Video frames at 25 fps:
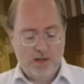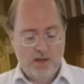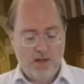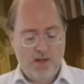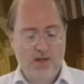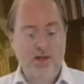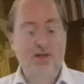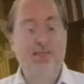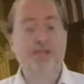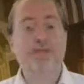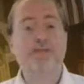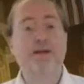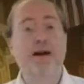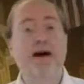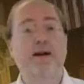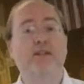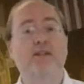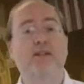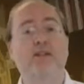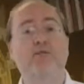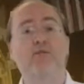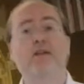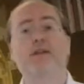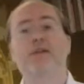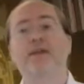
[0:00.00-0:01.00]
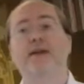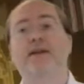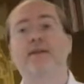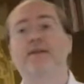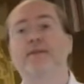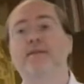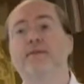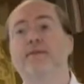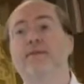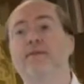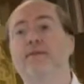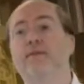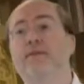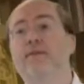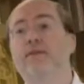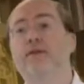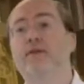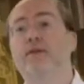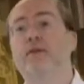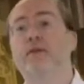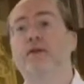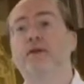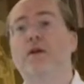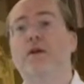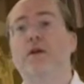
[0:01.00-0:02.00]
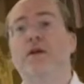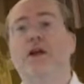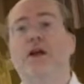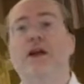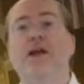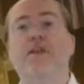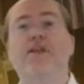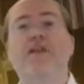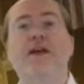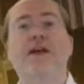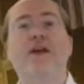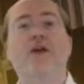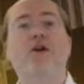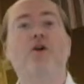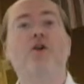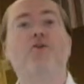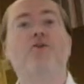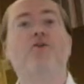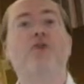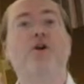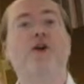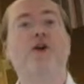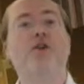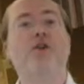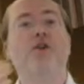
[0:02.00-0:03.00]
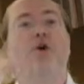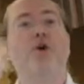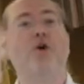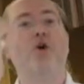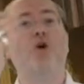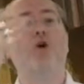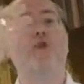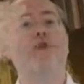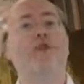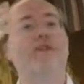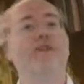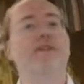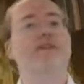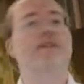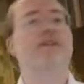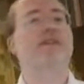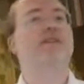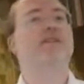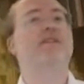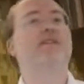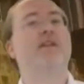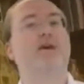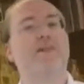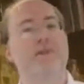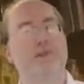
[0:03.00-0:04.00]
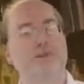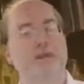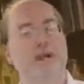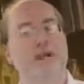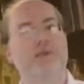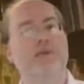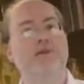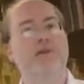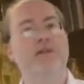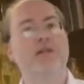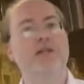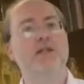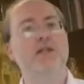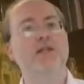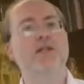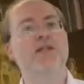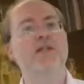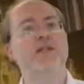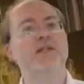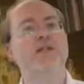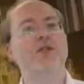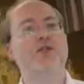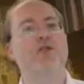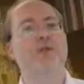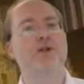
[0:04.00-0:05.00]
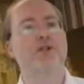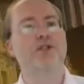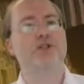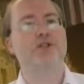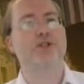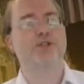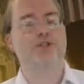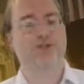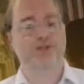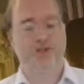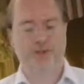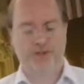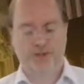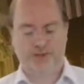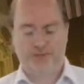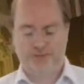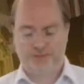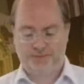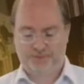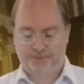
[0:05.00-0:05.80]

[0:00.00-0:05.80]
this part of the net and then avoid all these intermediary situations?